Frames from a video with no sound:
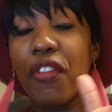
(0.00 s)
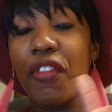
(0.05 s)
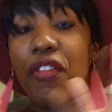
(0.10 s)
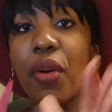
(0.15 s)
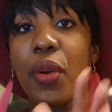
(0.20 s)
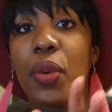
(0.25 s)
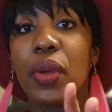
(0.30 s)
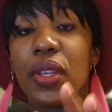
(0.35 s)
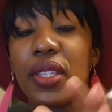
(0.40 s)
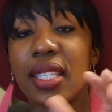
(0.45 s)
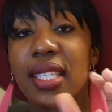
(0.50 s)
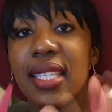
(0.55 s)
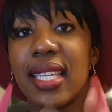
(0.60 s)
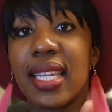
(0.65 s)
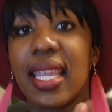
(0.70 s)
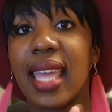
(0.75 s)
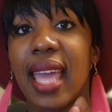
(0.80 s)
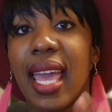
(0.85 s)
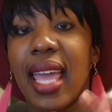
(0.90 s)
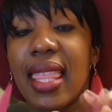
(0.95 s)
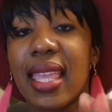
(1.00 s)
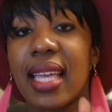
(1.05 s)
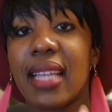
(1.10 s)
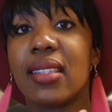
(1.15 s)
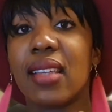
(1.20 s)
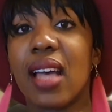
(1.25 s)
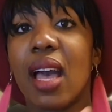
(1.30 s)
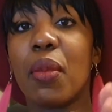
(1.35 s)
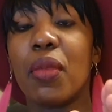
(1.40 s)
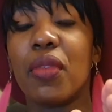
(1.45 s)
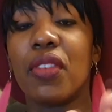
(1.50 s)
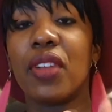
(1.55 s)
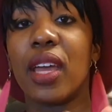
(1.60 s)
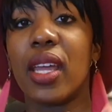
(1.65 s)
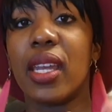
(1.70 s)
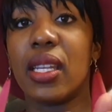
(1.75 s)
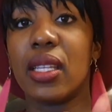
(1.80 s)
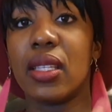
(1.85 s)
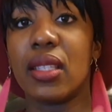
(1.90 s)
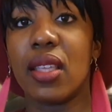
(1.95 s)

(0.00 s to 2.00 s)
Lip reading: focus and dedicate that time of learning to